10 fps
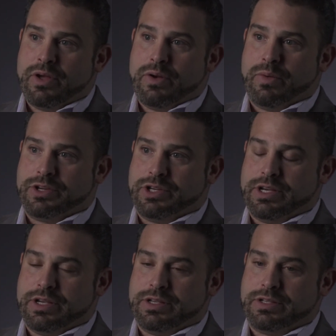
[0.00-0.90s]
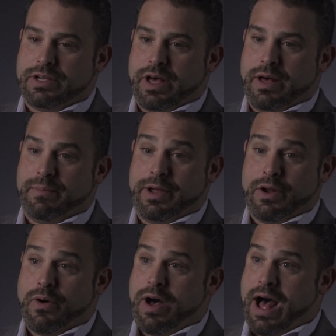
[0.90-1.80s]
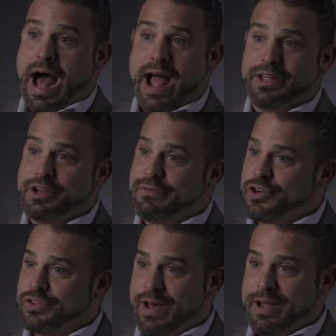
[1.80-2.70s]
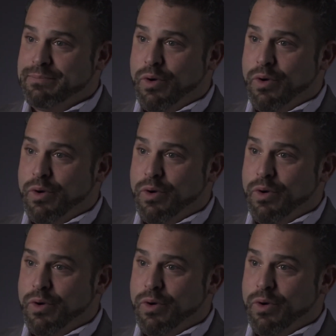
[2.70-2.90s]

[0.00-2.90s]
which is a highly diversified